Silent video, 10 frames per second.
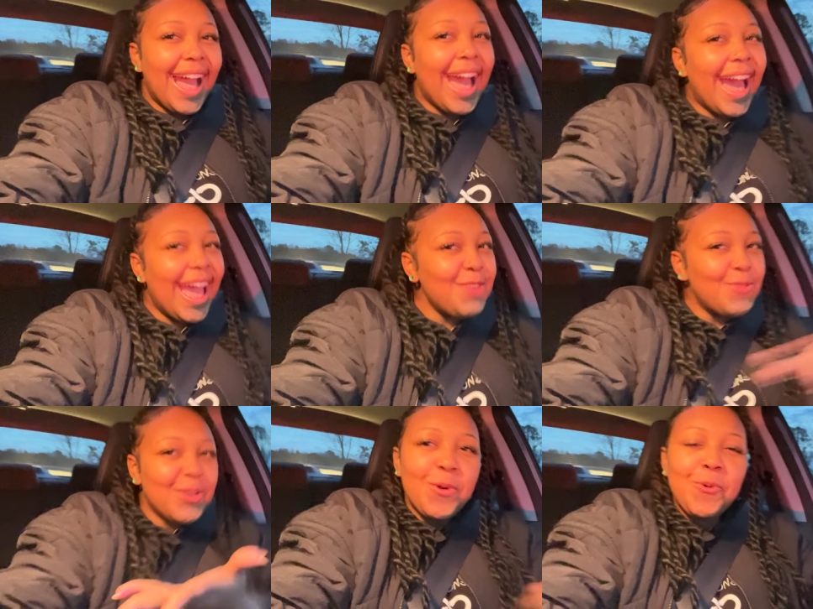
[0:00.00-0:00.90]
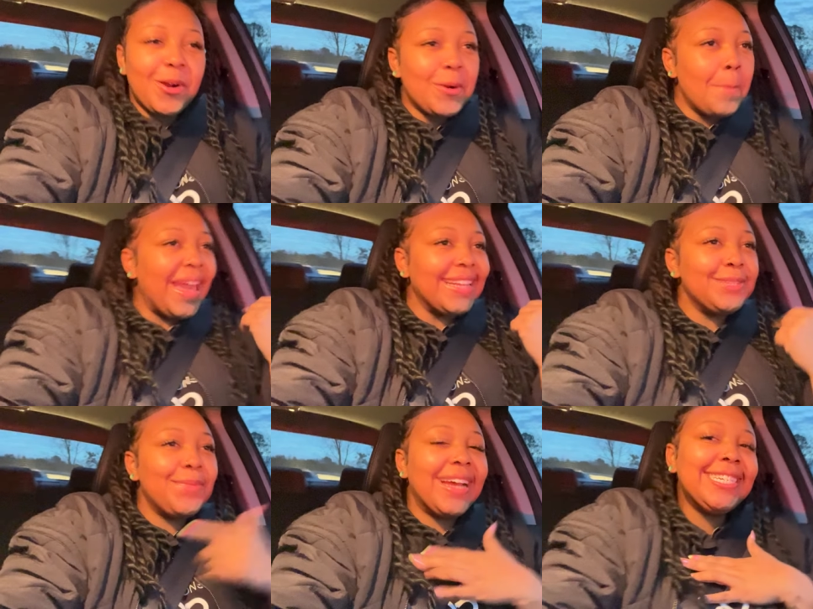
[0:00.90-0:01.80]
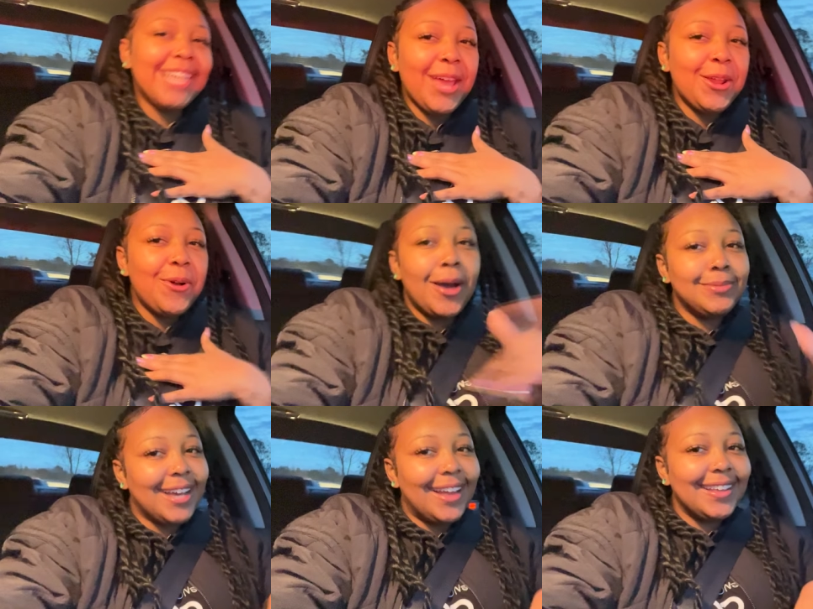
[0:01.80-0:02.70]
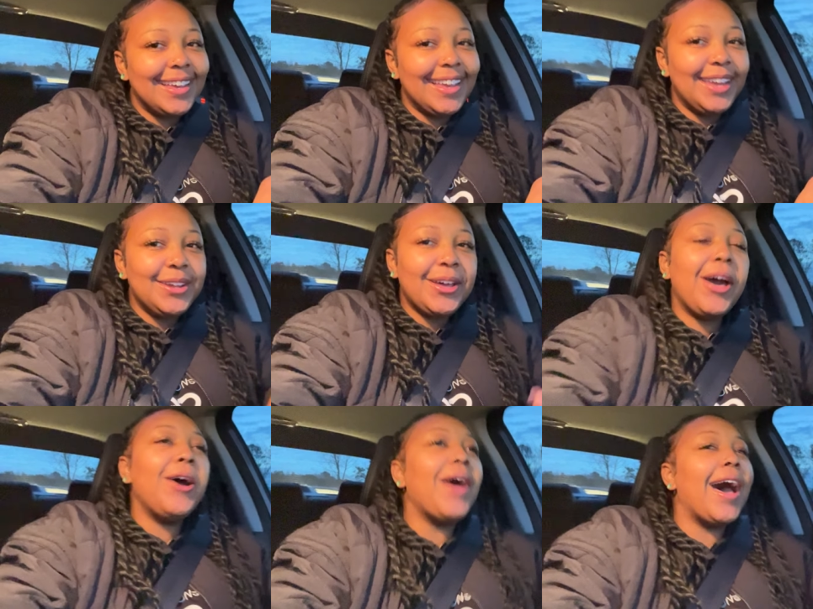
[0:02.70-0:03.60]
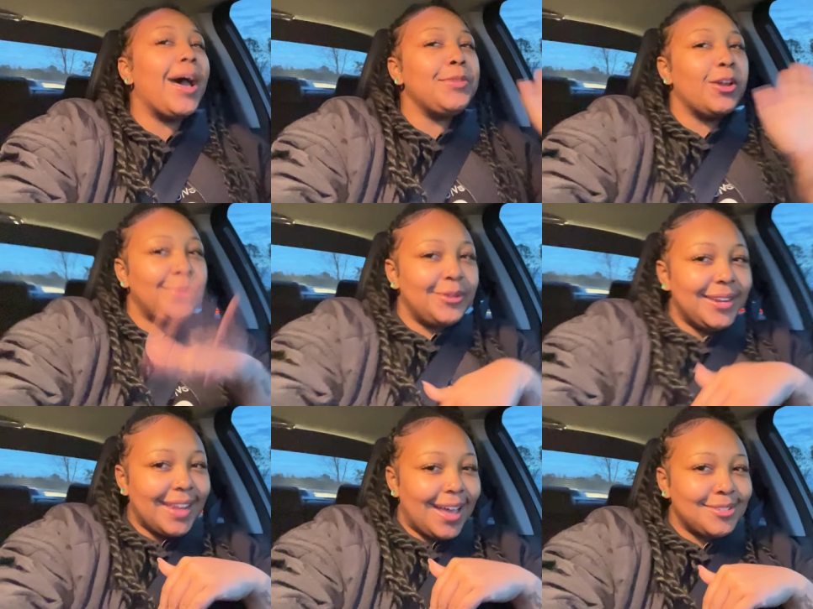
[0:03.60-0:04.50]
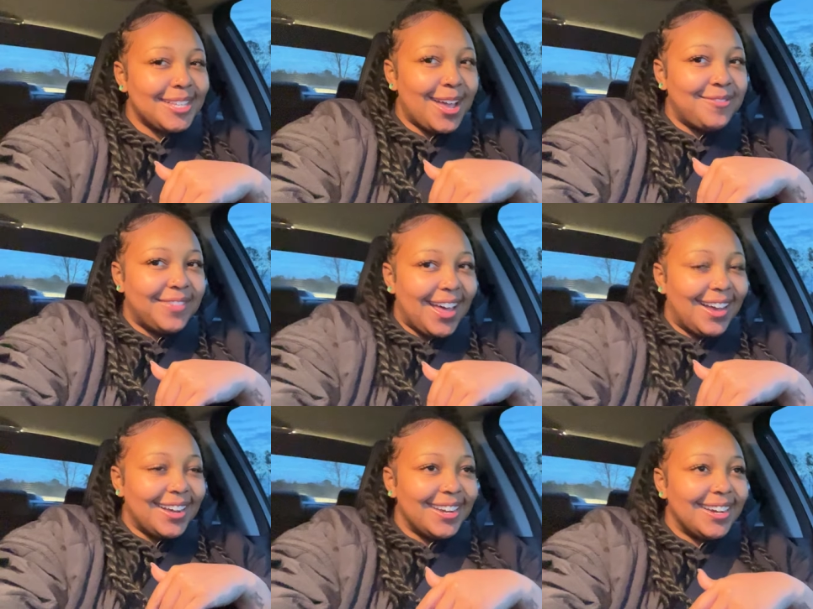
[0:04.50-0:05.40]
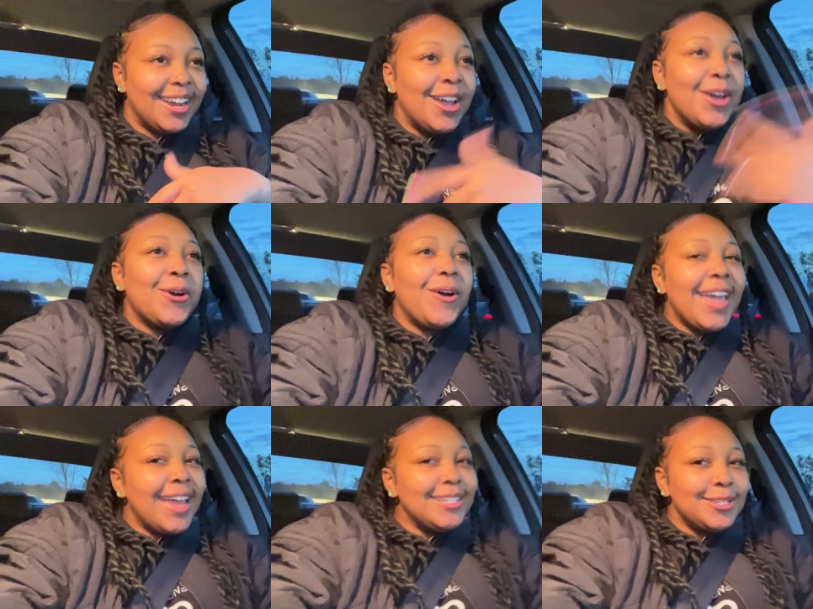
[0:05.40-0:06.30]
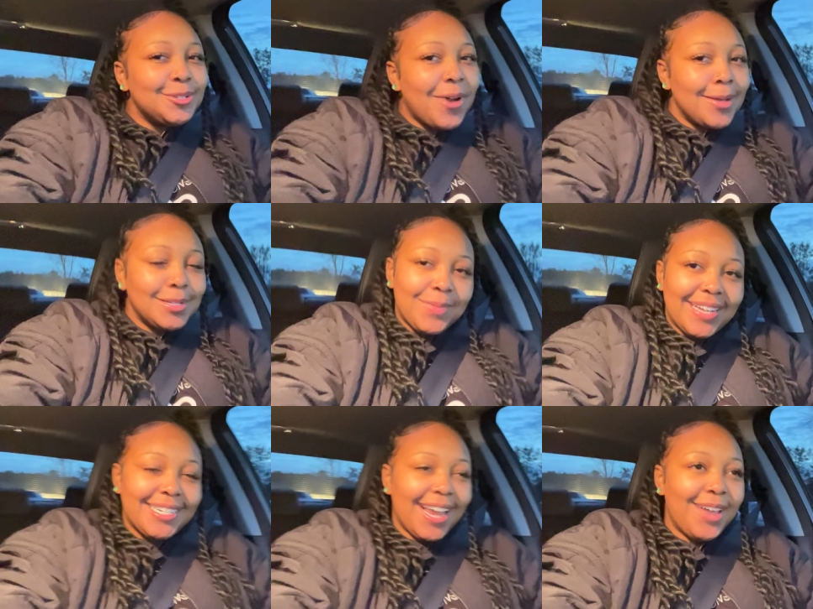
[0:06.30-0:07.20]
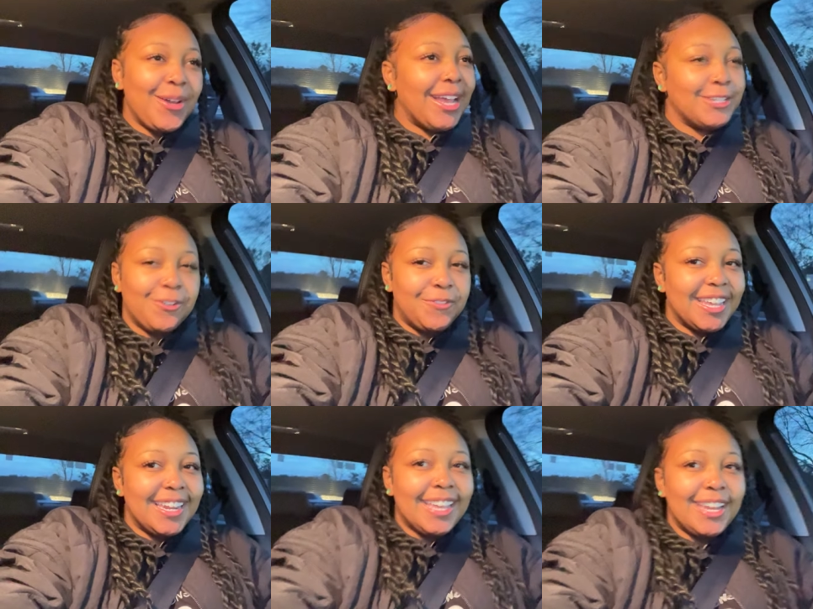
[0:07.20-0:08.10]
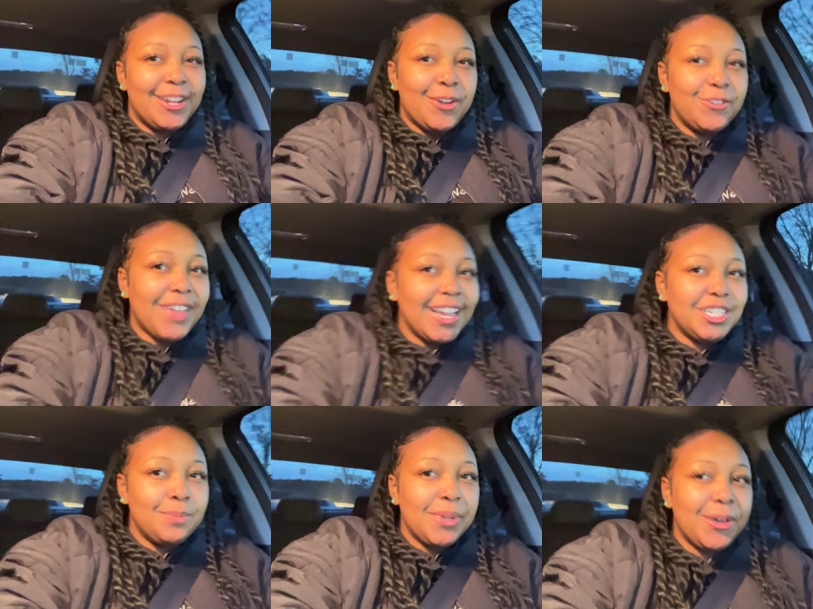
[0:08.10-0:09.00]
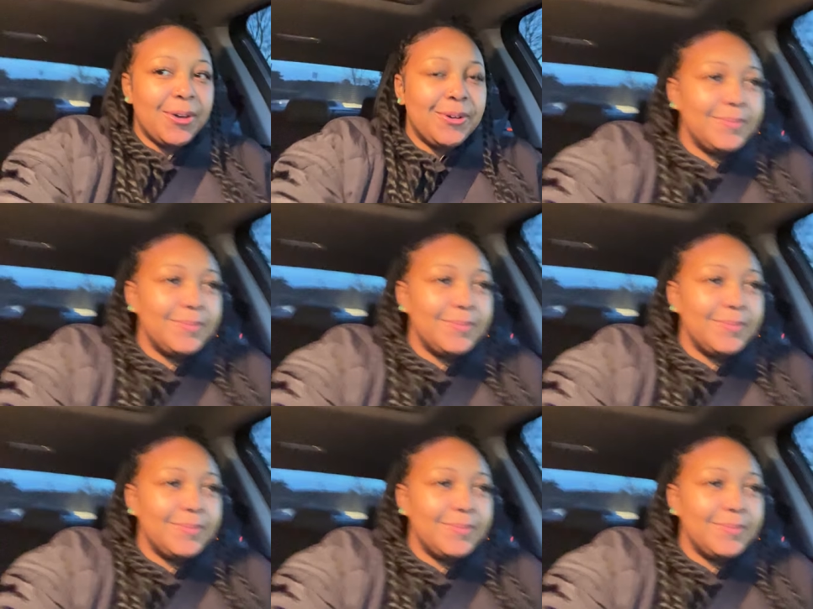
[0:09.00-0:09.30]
hi welcome welcome back to my channel i'm dahlia indigo i'm your beauty lifestyle vlogger go ahead and subscribe to my channel and don't forget to hit the notification bell